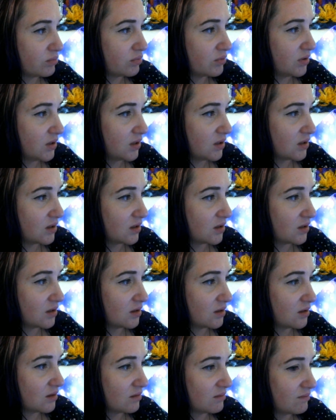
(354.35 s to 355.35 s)
Brick?
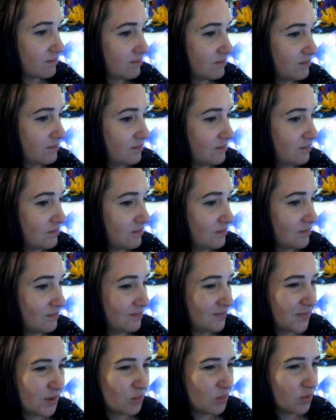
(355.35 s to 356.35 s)

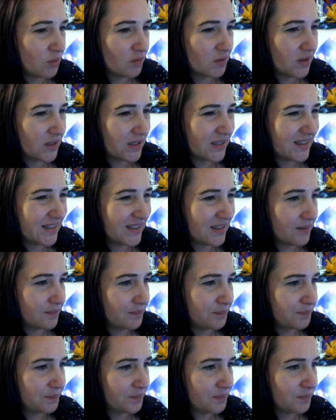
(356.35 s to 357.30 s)
I'm not feeling it.